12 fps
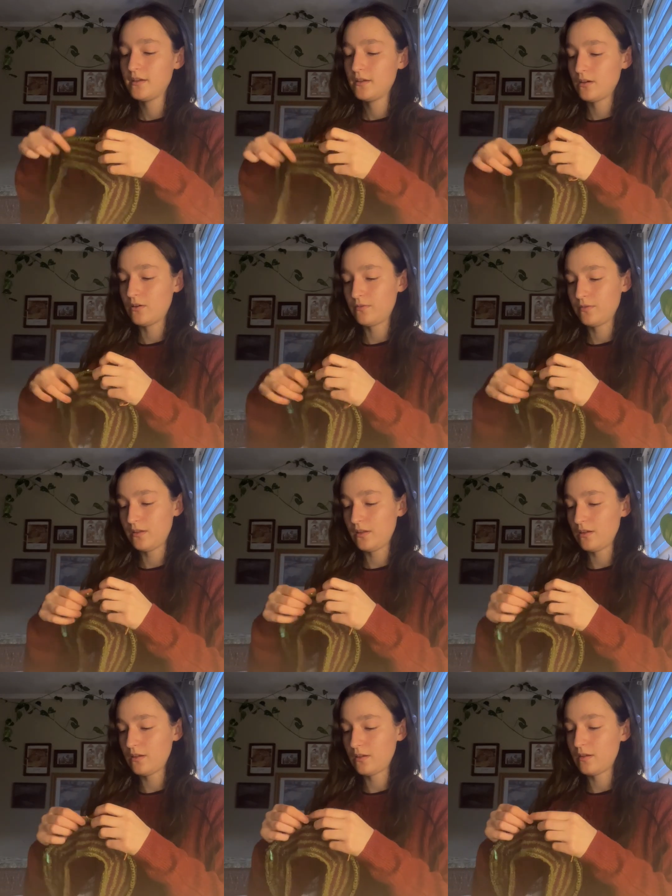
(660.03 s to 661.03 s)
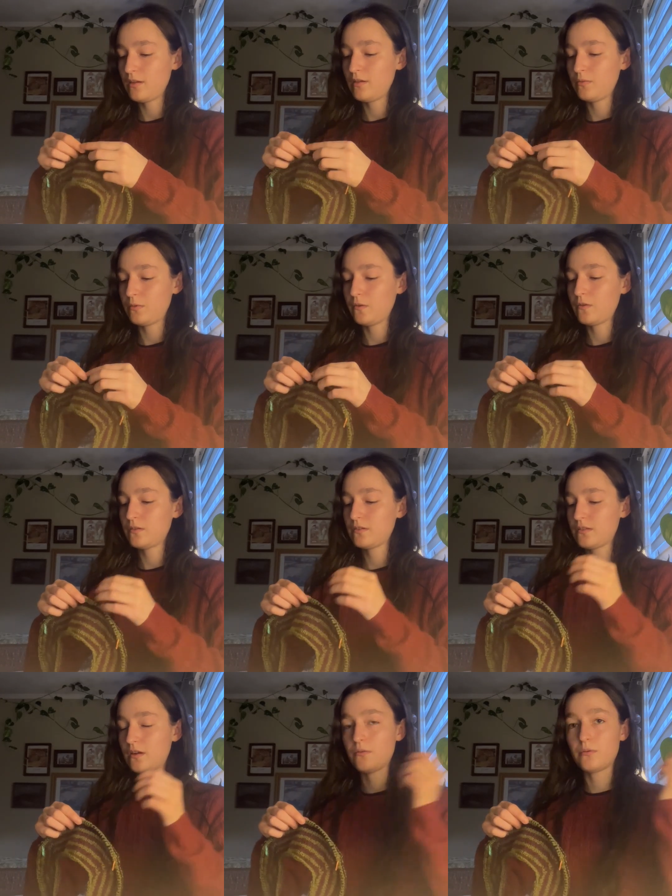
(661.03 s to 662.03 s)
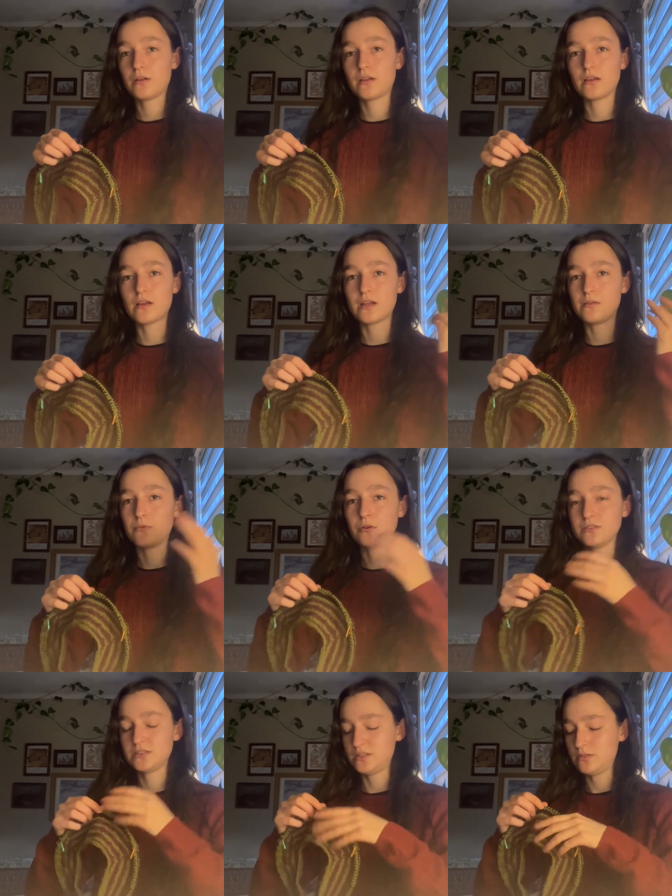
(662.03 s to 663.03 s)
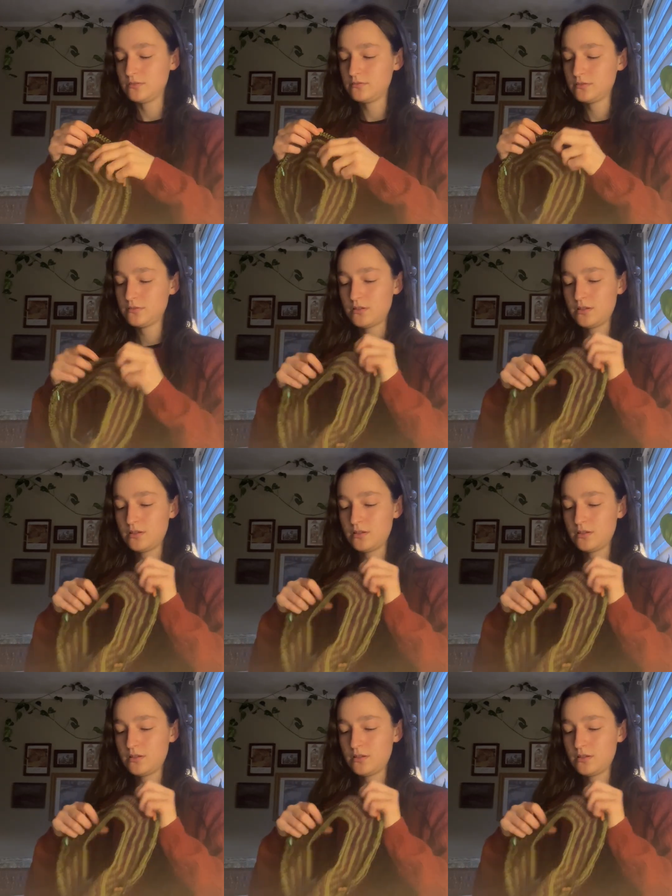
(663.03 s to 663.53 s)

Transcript: hopefully I will start working on it more soon.